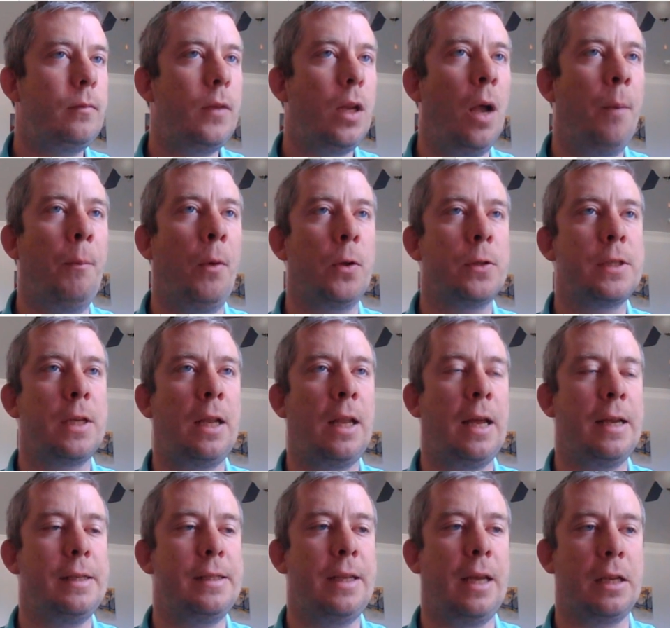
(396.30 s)
a
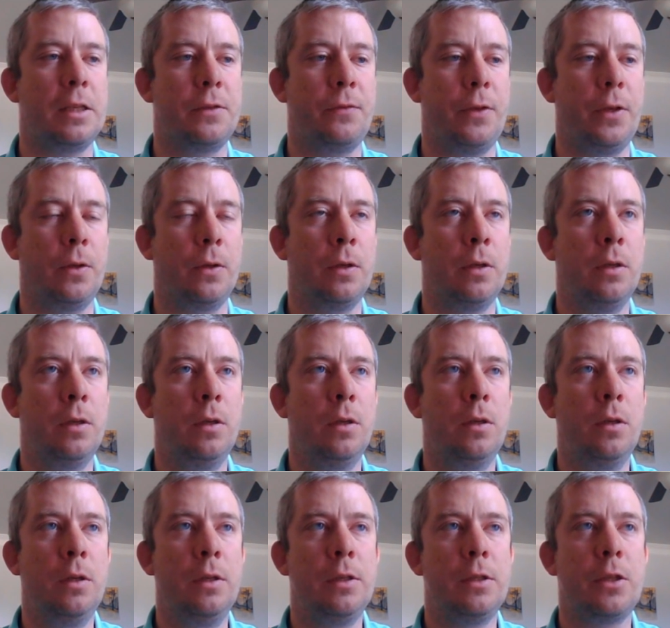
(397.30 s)
multi-line text field.
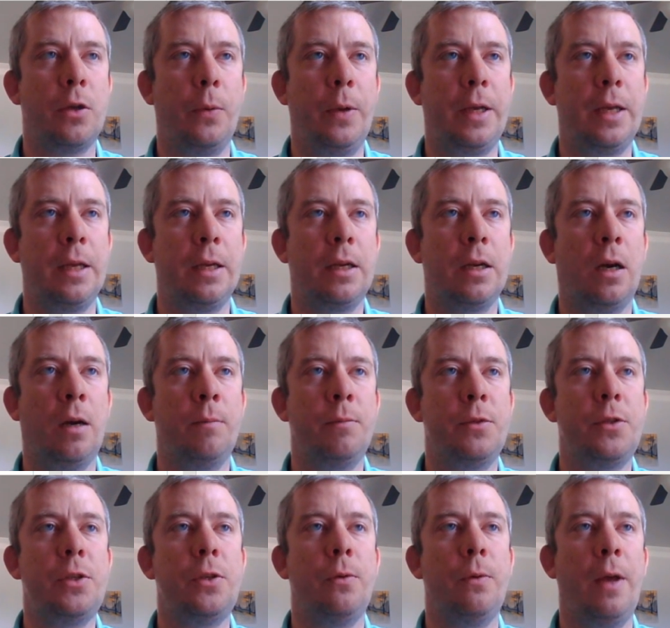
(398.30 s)
So we can come
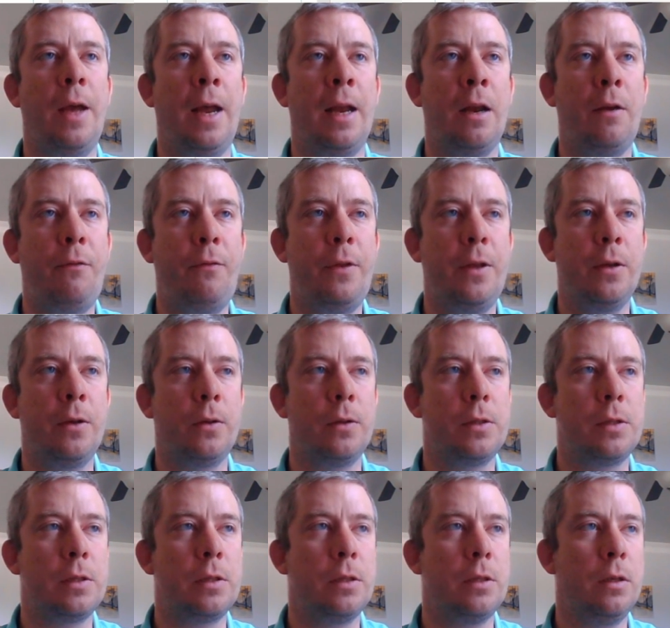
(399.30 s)
to edit
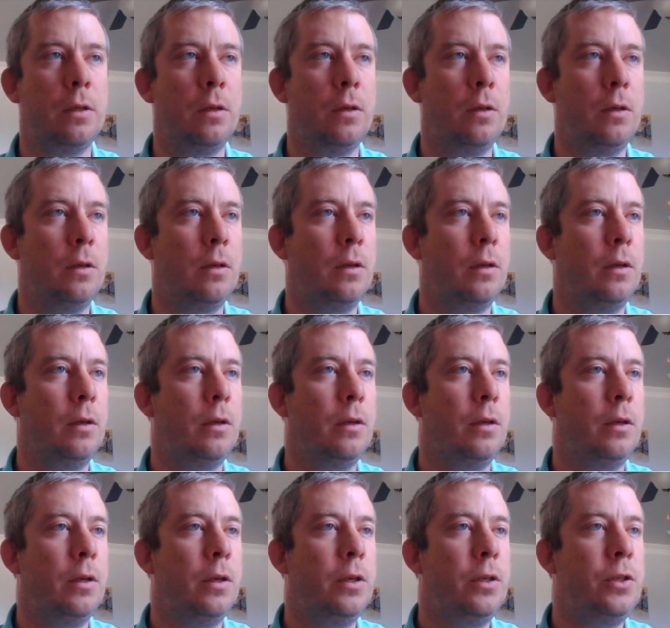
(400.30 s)
fields,
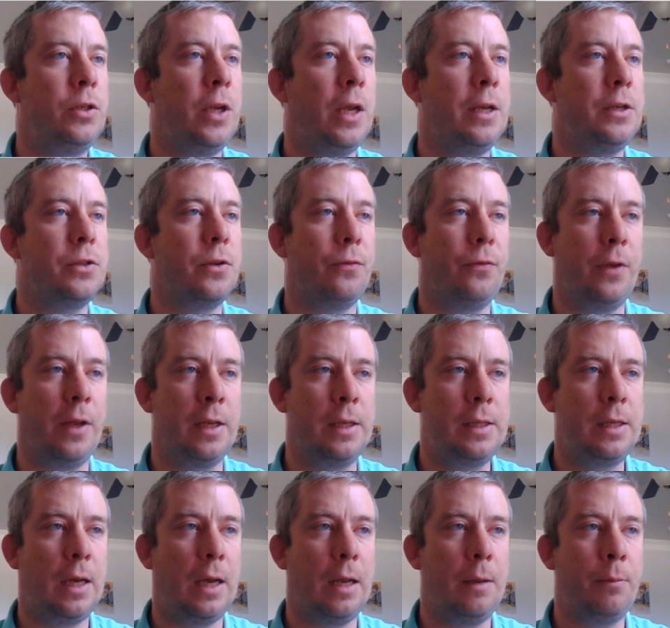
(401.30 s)
change event
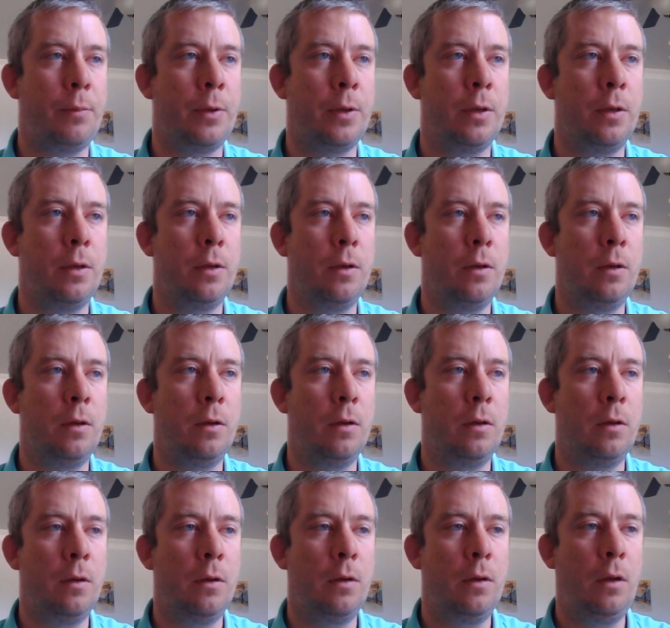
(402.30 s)
type,
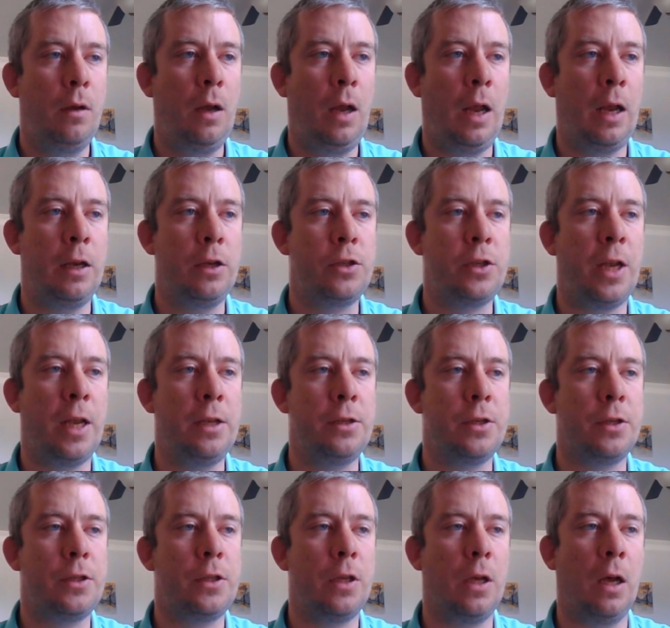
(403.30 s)
and change
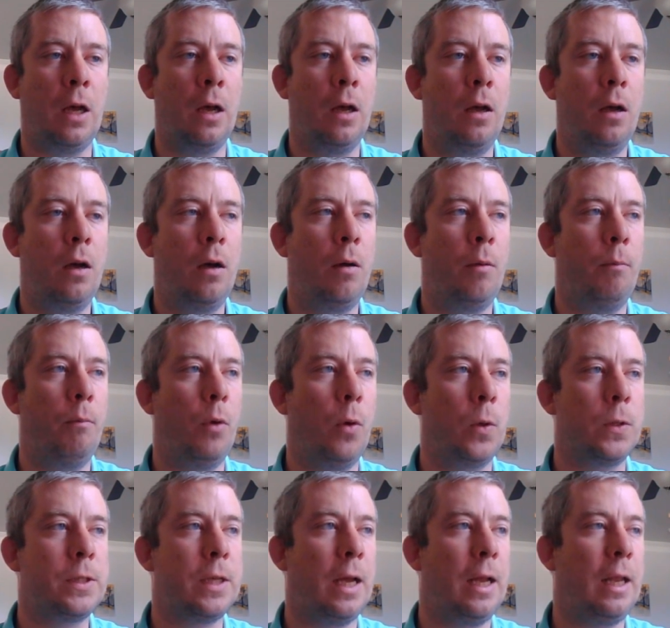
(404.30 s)
it to
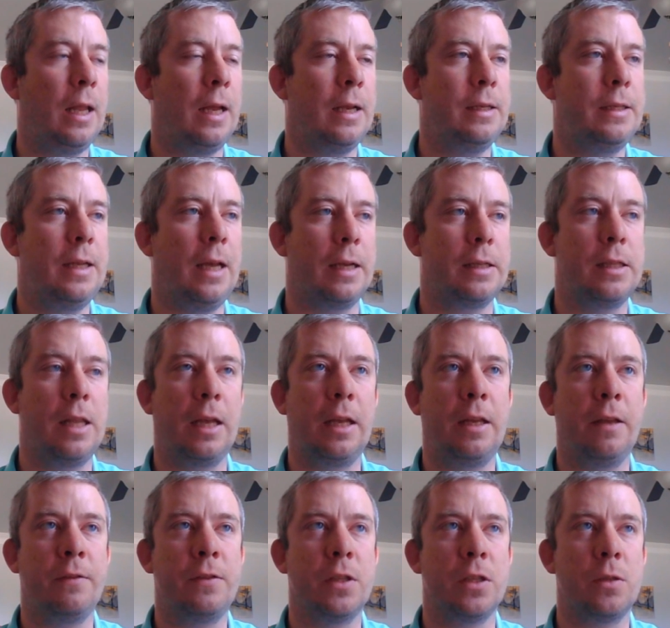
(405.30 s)
multi-line text that
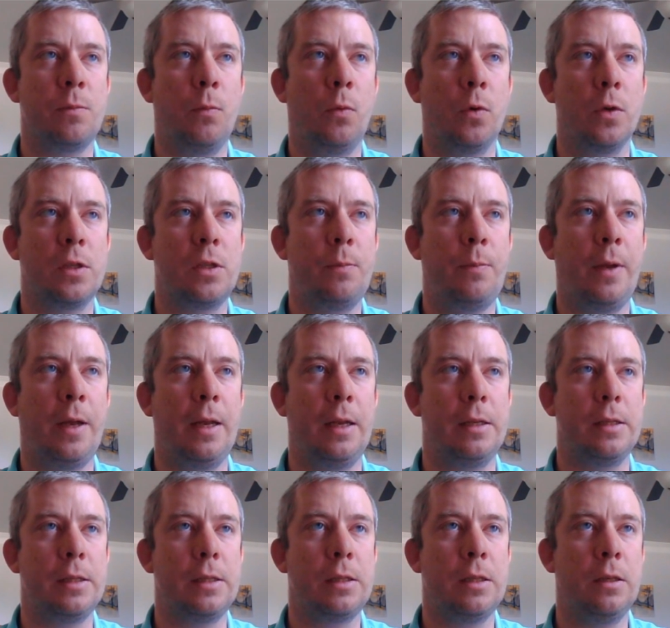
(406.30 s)
gives us more
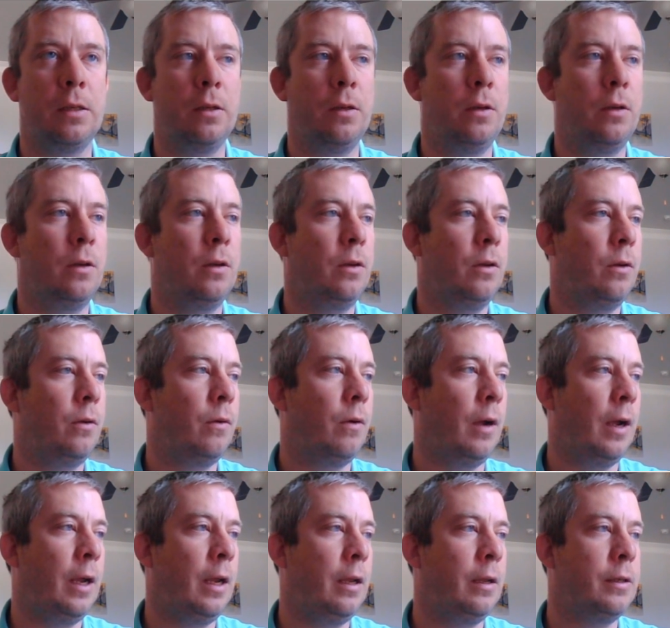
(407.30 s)
space,
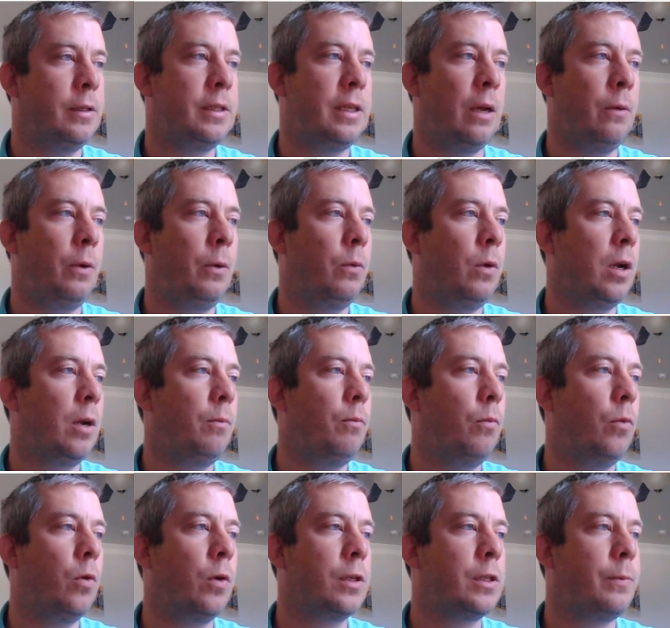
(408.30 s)
right? And say we wanted
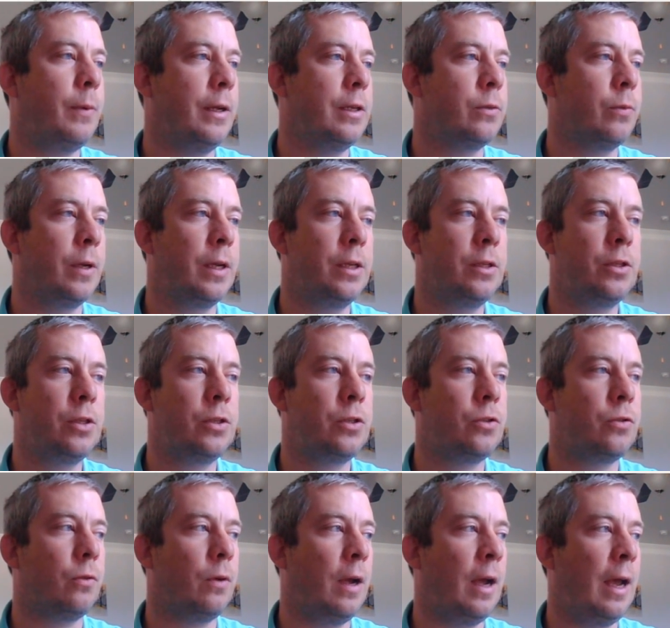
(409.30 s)
more space, we can just
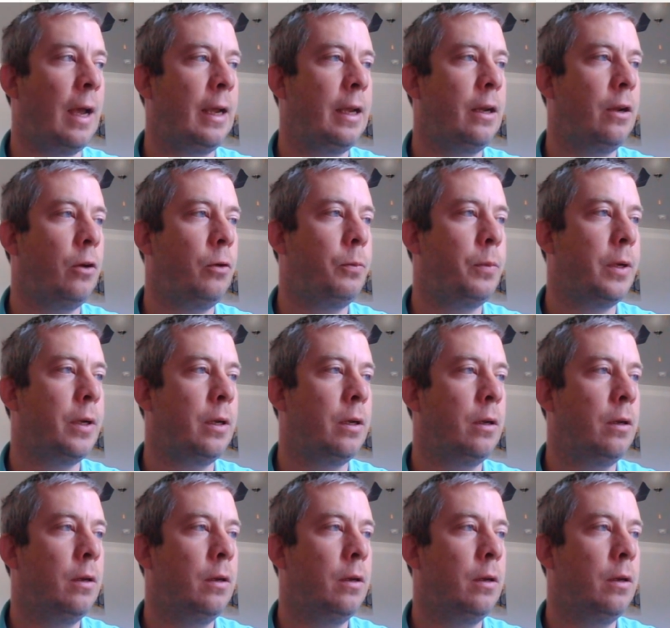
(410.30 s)
drag it open,